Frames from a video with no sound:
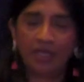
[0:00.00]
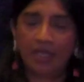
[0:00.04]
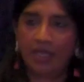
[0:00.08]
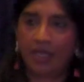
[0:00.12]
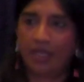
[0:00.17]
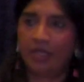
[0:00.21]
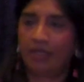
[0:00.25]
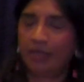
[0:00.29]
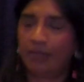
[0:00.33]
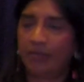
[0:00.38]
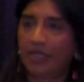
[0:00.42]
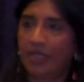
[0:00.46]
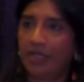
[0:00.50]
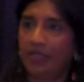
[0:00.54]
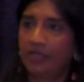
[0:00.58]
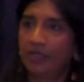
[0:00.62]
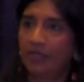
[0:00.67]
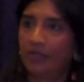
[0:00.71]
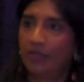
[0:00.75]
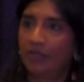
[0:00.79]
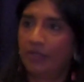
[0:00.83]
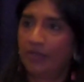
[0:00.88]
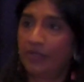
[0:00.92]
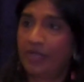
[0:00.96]
And I'm like,
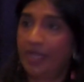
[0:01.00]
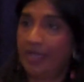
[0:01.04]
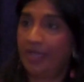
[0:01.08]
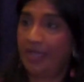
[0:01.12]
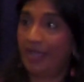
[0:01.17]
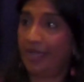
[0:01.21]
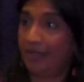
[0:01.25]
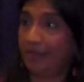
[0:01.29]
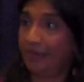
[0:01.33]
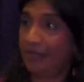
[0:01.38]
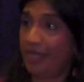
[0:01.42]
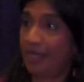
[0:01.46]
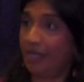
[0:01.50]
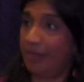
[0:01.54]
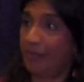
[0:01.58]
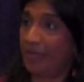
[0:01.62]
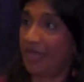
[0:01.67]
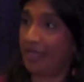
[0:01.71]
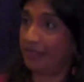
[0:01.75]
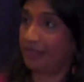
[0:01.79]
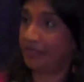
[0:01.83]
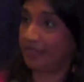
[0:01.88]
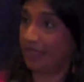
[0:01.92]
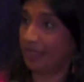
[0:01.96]
okay, I'm not
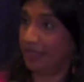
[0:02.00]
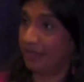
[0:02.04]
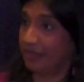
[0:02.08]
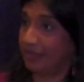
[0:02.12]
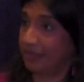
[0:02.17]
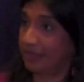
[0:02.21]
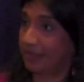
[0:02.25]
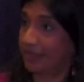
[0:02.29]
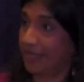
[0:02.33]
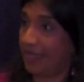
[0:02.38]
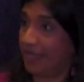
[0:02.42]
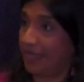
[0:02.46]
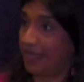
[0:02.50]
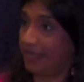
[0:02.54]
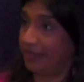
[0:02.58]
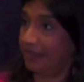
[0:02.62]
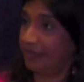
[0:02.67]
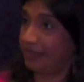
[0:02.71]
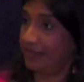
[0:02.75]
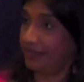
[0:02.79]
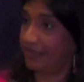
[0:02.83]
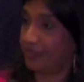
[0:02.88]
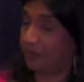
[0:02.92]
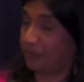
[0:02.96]
about to tell this guy
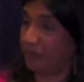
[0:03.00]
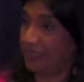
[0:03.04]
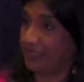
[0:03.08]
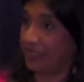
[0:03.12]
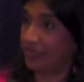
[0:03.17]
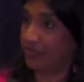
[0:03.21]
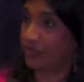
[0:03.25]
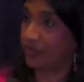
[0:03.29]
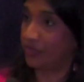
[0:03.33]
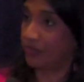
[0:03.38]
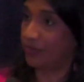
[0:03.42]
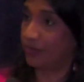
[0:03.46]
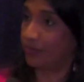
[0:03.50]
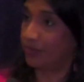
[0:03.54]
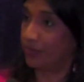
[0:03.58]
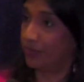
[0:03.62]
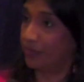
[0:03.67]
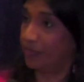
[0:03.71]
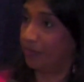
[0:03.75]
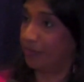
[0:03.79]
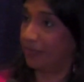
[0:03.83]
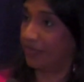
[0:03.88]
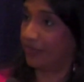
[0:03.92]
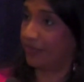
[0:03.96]
he's speaking to
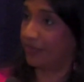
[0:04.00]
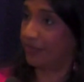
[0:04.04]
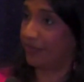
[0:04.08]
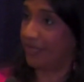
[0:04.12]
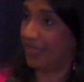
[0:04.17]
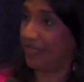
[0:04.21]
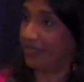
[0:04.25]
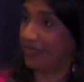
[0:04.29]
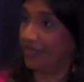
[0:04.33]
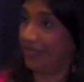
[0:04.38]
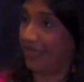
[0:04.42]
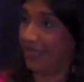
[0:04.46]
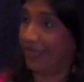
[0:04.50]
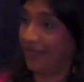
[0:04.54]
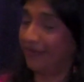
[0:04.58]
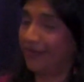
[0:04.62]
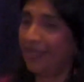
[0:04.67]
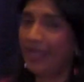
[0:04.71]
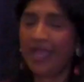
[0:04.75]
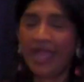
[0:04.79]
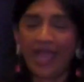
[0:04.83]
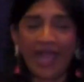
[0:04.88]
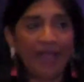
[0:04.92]
Aruna Miller right now.